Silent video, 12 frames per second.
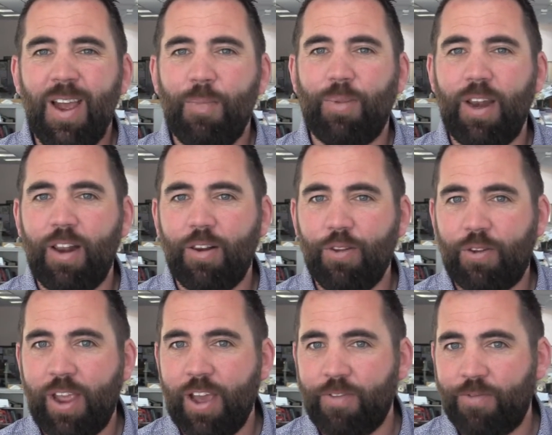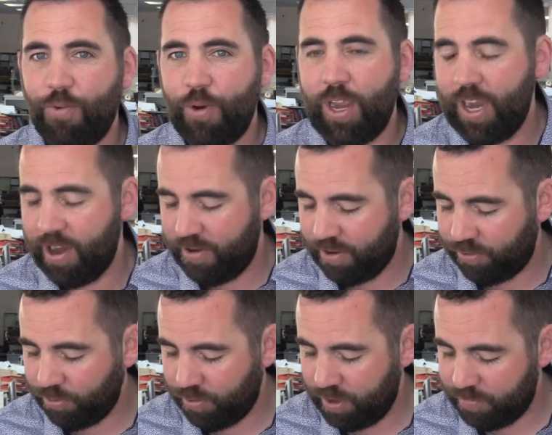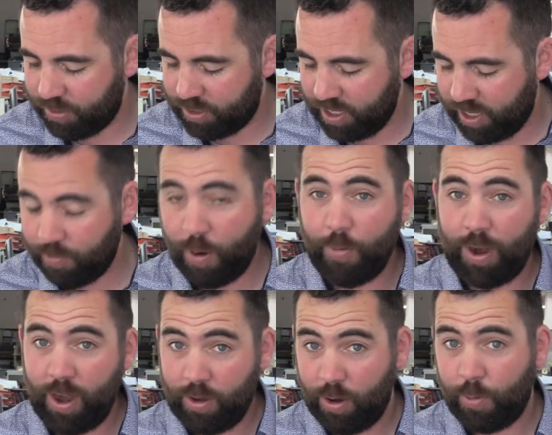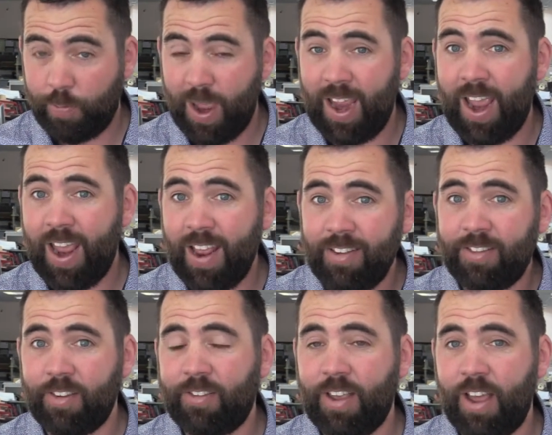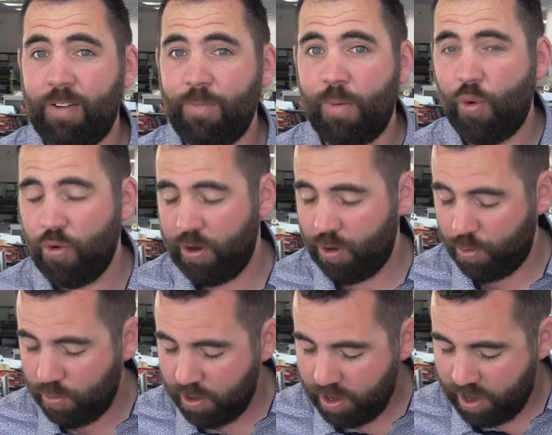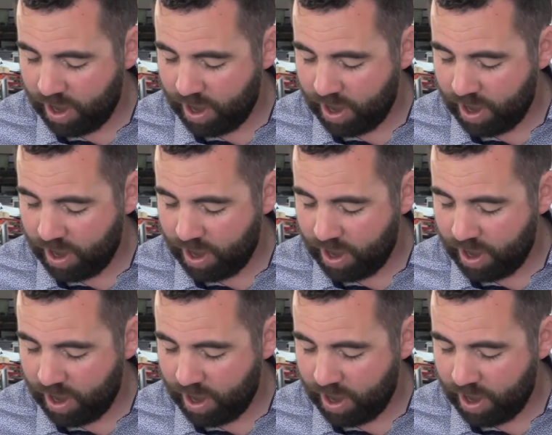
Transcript: Plenty to look out for here. I thought in particular what we're going to look back at is the Sarton Memorial.